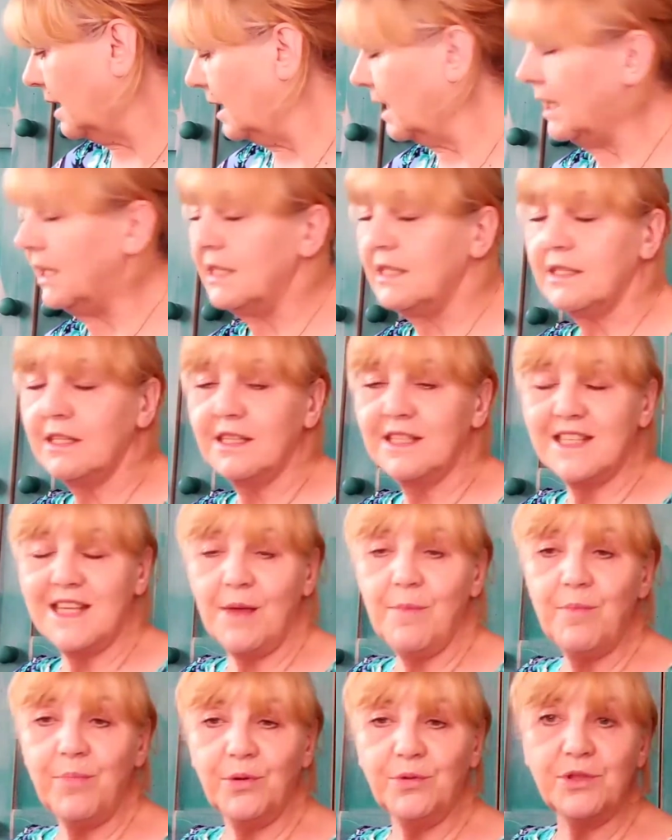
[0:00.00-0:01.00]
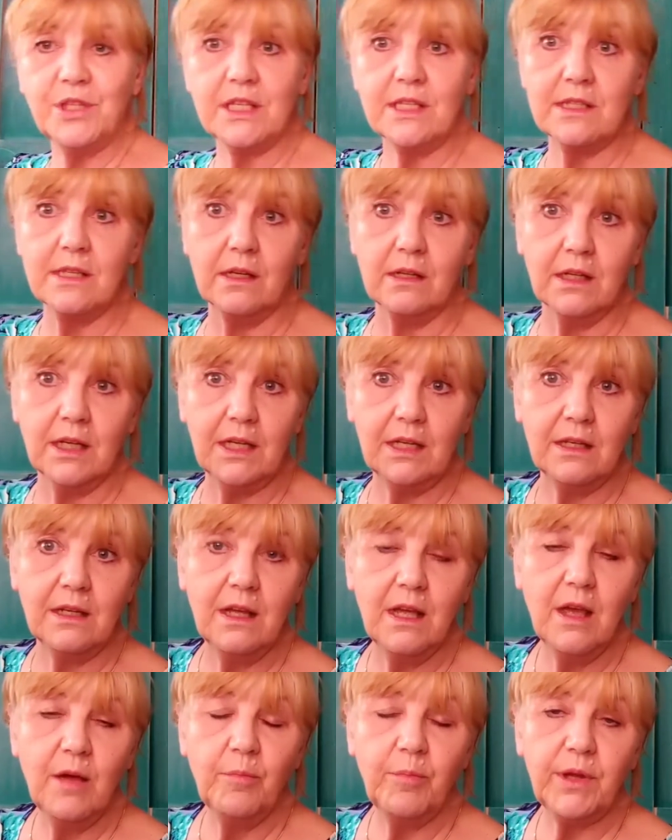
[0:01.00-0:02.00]
it's a simple design
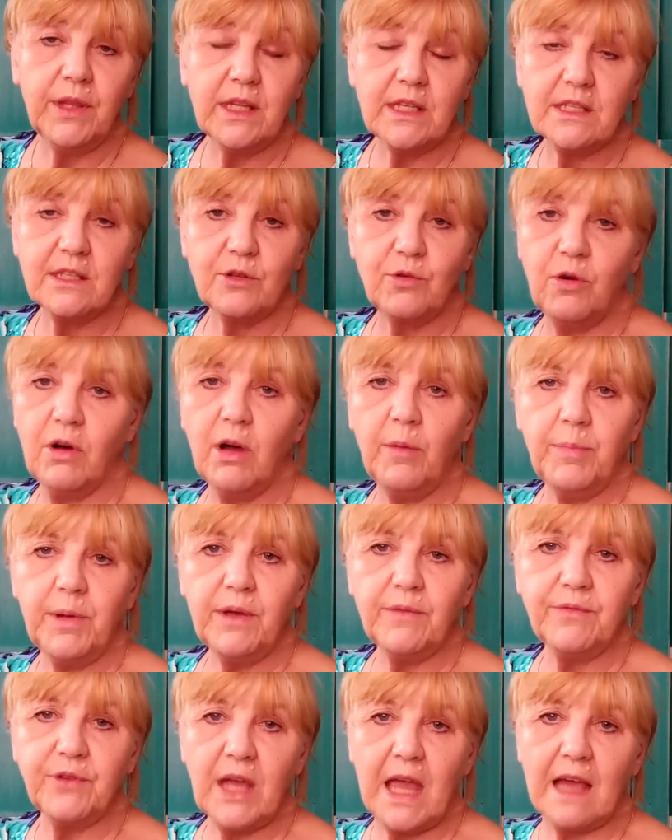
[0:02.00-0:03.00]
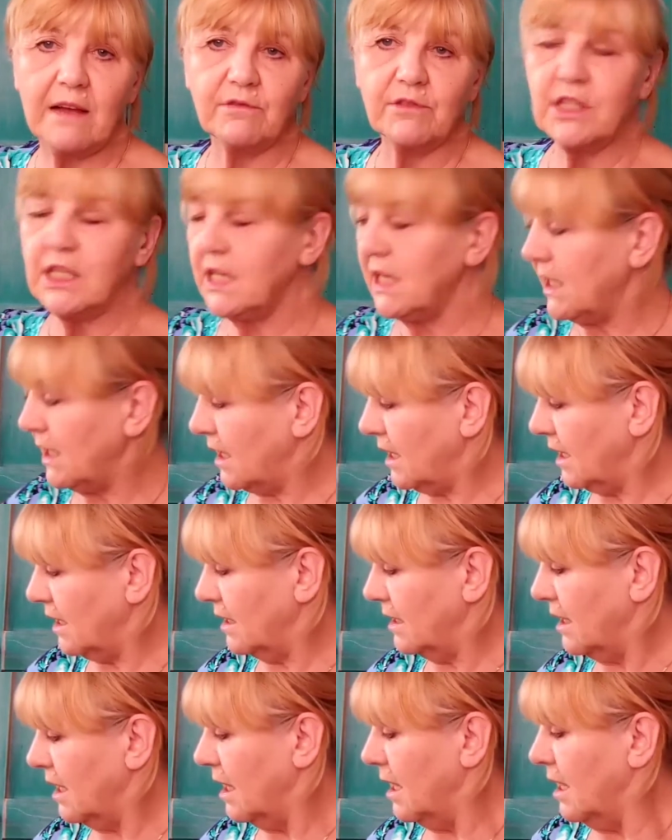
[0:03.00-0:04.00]
but there's quite a bit of counting
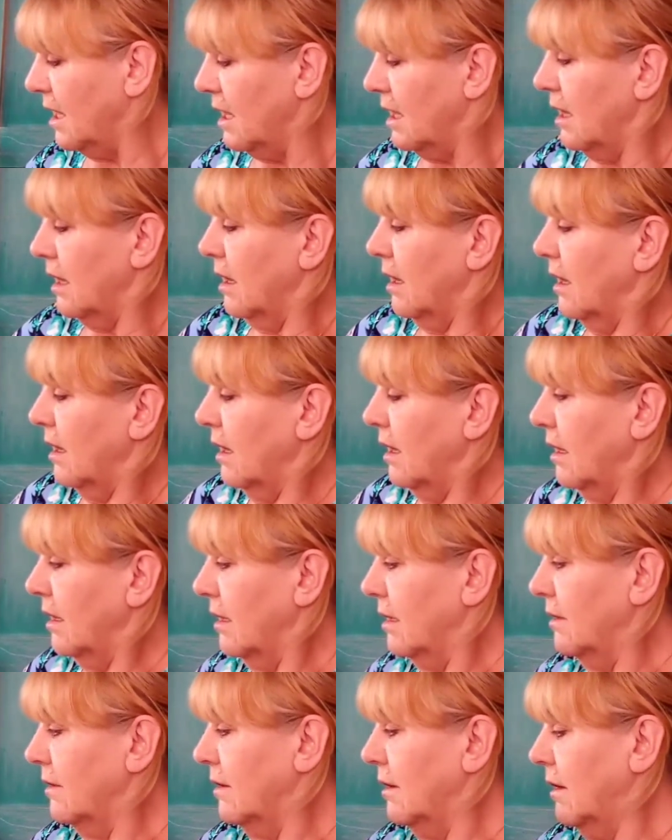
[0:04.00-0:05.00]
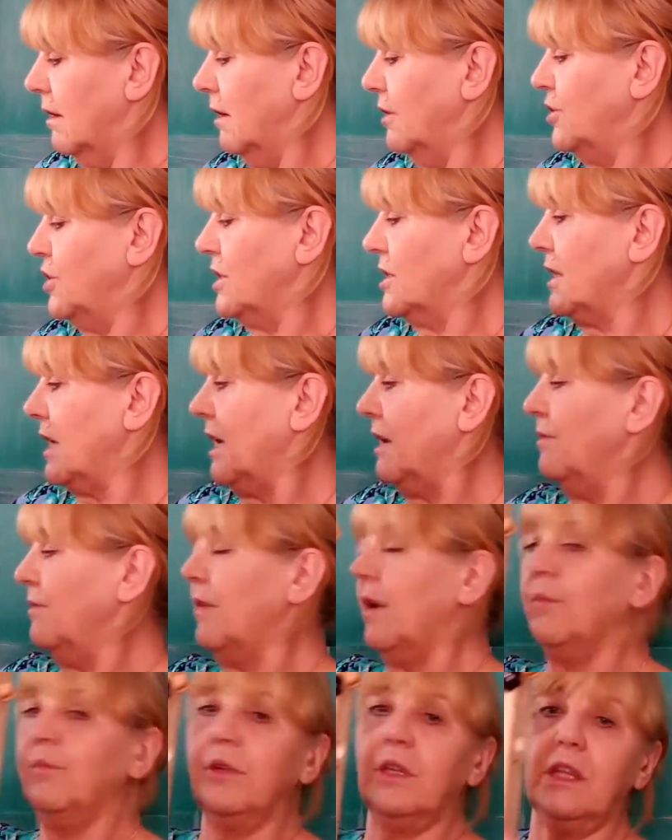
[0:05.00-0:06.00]
and uh, I just gave
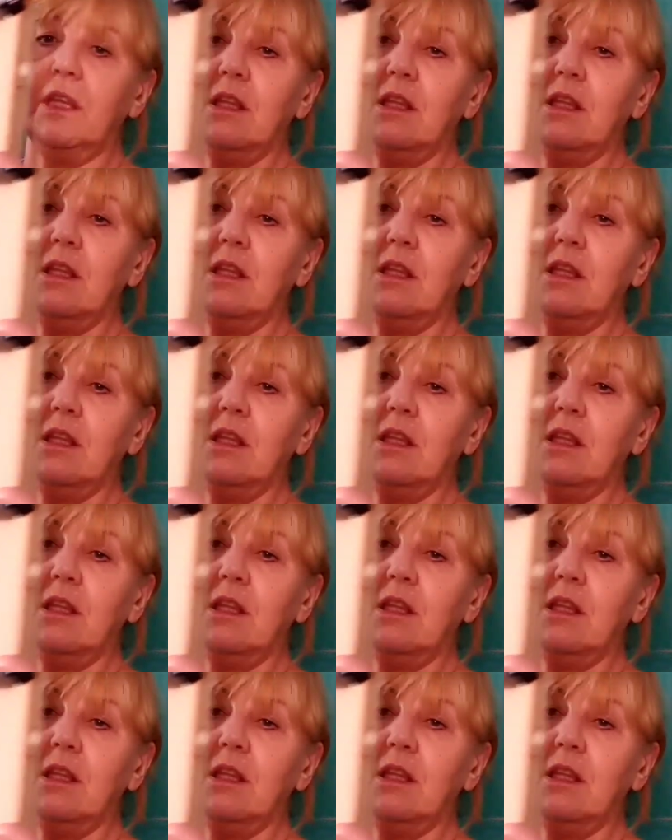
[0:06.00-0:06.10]
up with